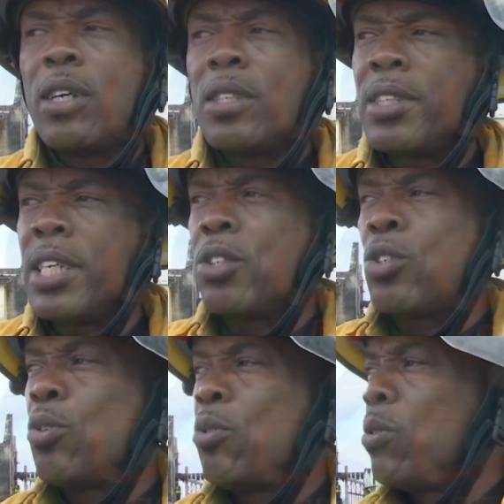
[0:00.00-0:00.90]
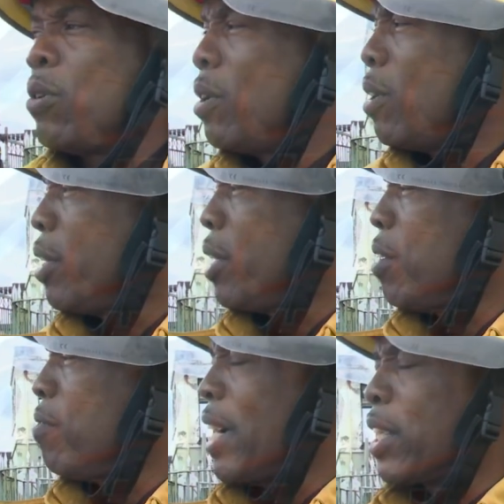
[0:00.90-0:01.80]
seek to
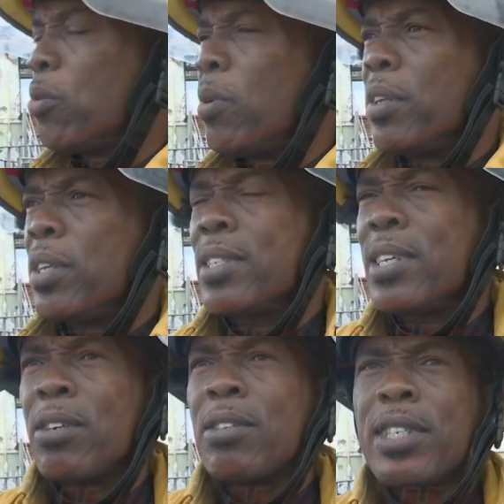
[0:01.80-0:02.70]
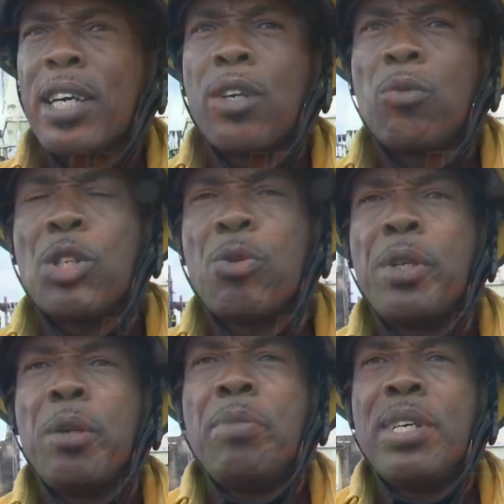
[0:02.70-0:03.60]
evacuate the southern side, which
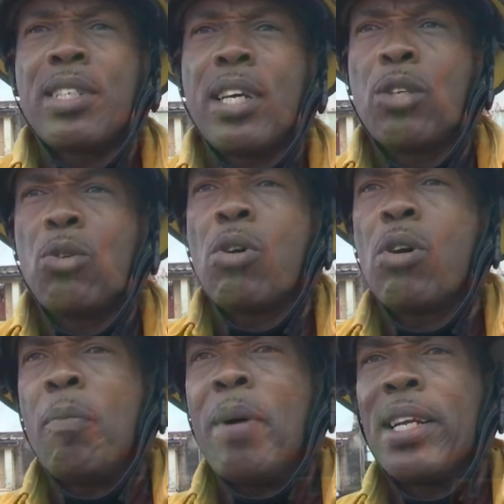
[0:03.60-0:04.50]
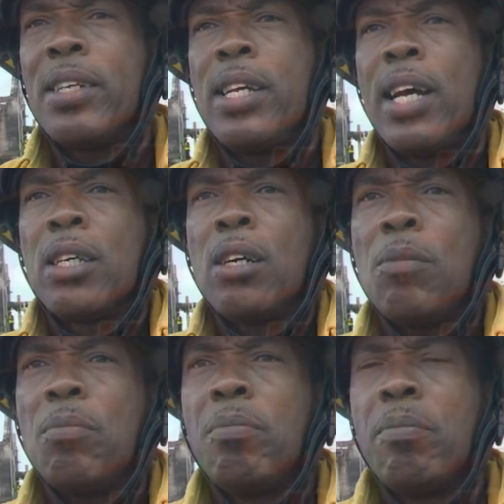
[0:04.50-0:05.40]
would be the beachside, Copacabana, and the other
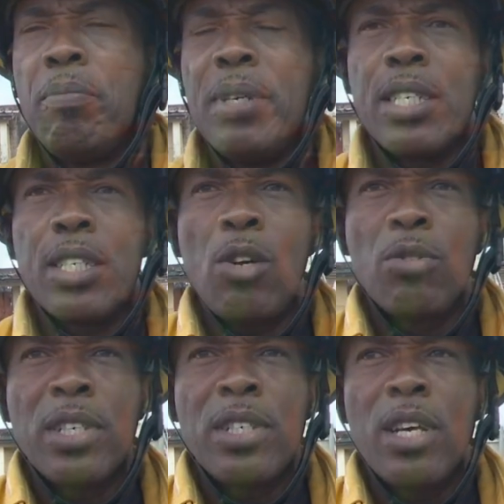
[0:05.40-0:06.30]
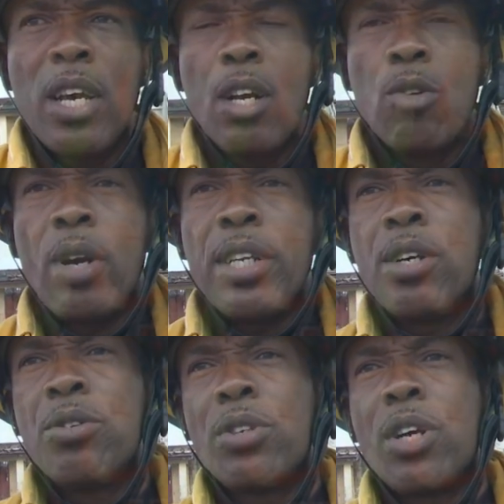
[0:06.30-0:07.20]
business houses, right
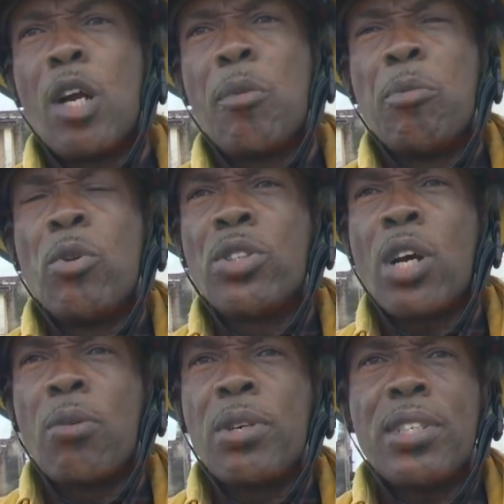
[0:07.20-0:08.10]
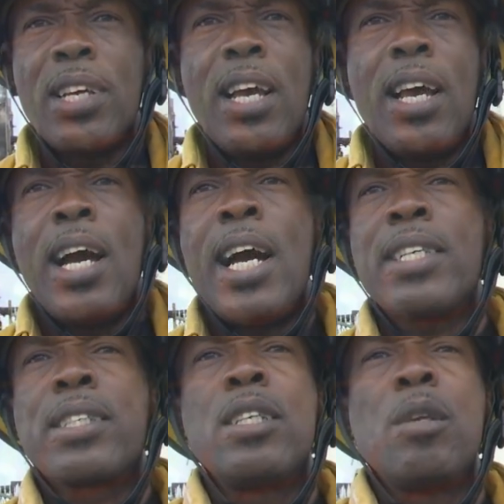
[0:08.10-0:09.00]
down to Unreborn Towers,
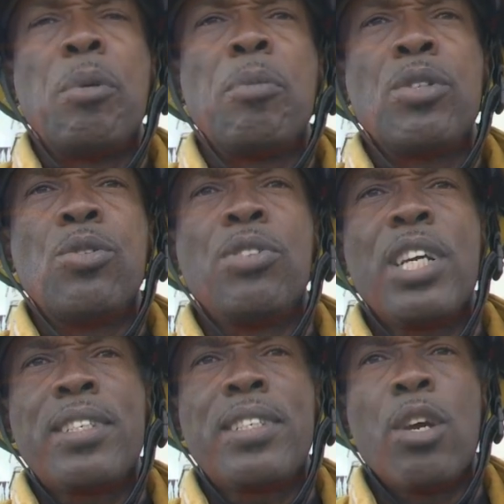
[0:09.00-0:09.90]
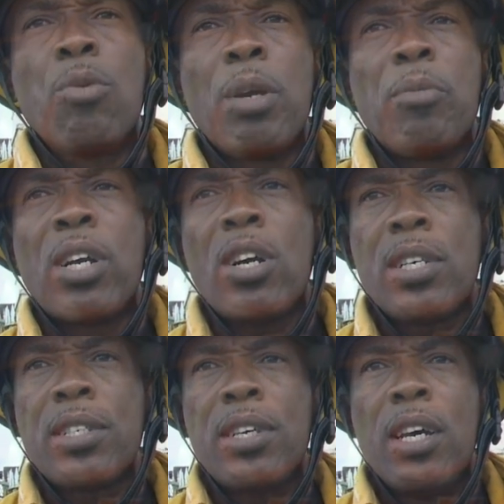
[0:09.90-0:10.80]
asking the people to just stay away
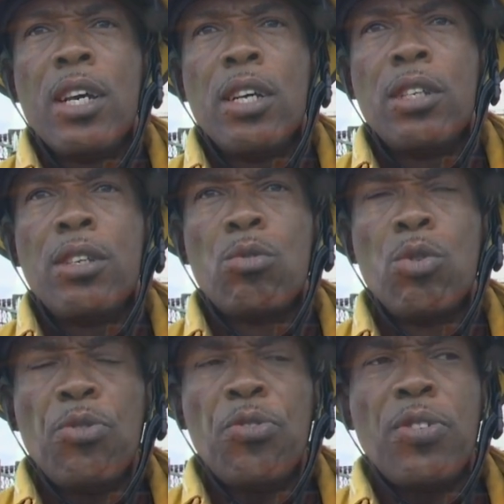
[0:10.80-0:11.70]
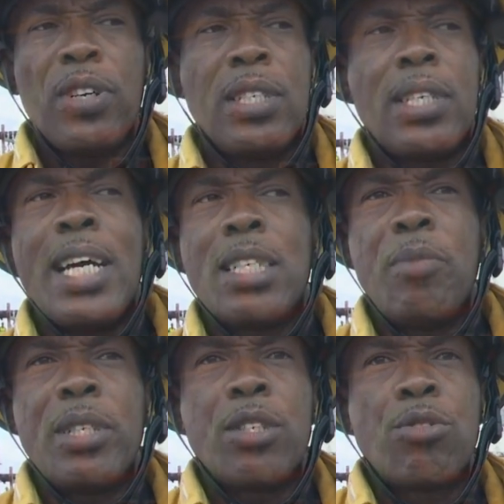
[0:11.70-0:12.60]
because the roof is
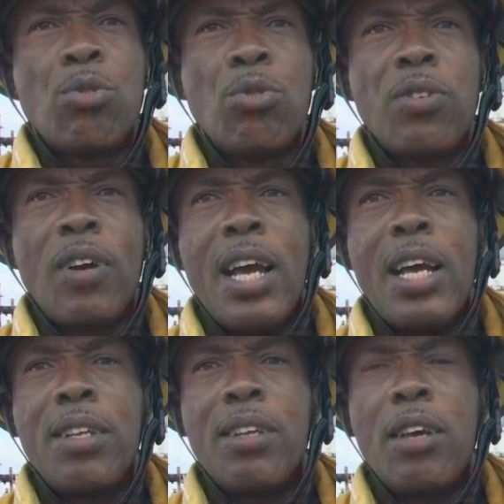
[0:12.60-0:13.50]
asbestos roof and